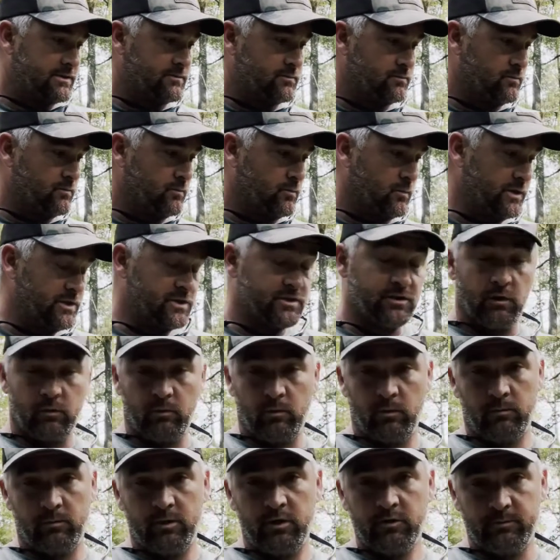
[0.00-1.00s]
We just don't want
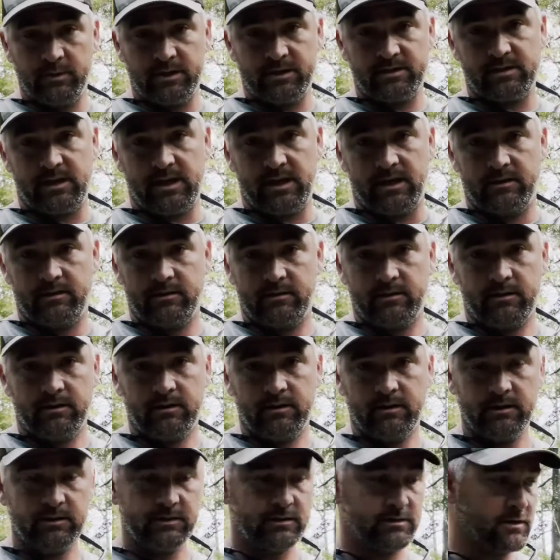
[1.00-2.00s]
movement in the stand.
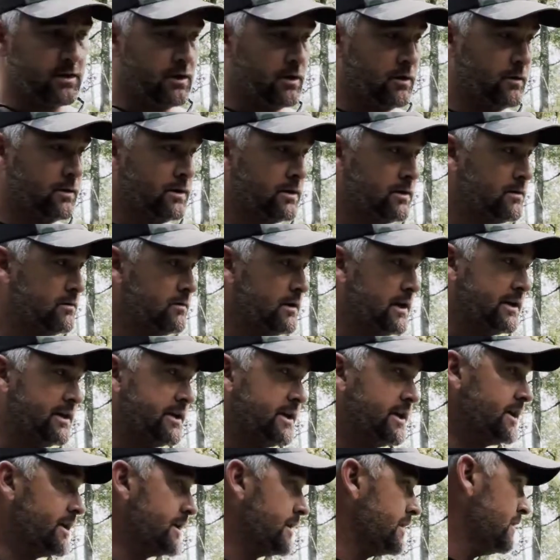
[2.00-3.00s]
So that deer,